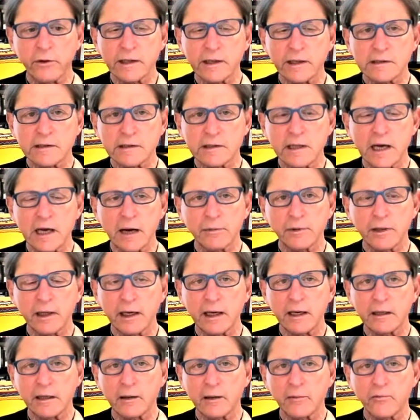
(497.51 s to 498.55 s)
and stop
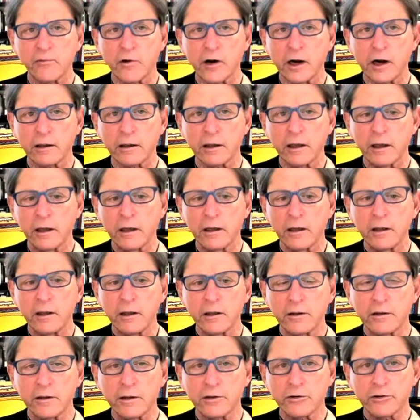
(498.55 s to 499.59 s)
letting them run
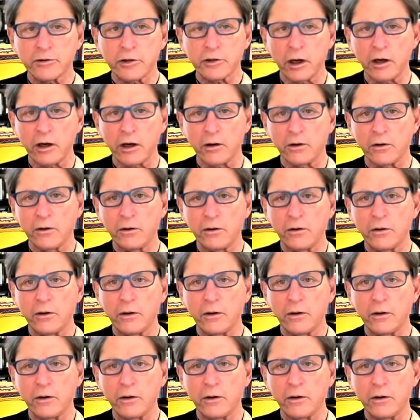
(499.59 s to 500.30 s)
the show.